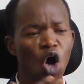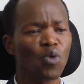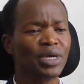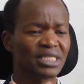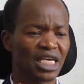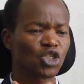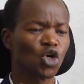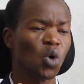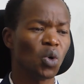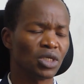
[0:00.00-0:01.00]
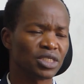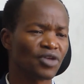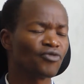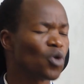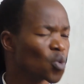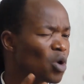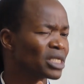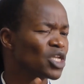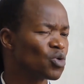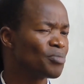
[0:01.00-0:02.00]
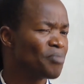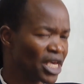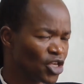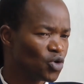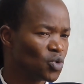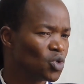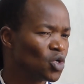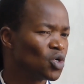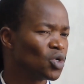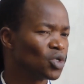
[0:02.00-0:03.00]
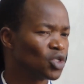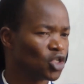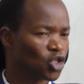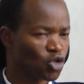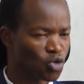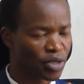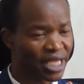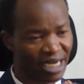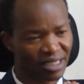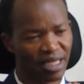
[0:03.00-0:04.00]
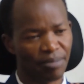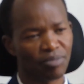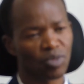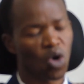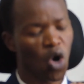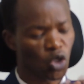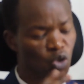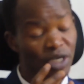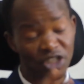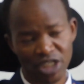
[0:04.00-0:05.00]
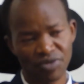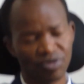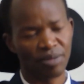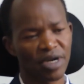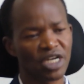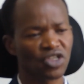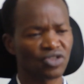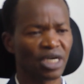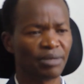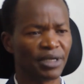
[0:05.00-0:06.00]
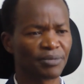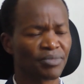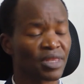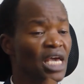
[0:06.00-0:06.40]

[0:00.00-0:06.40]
Always set goals for what they would make you to get them or to achieve them, ladies and gentlemen.